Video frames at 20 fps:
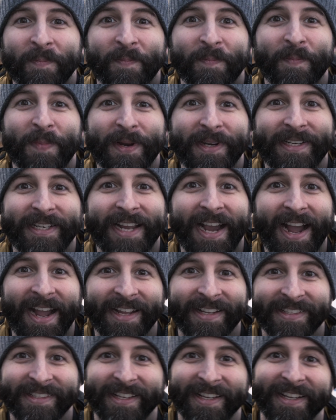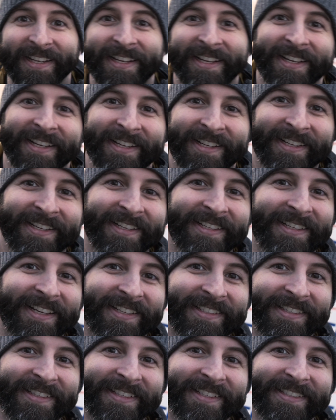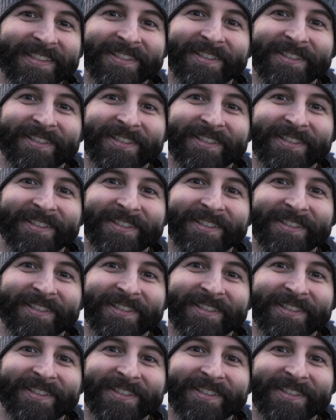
But guys, doesn't this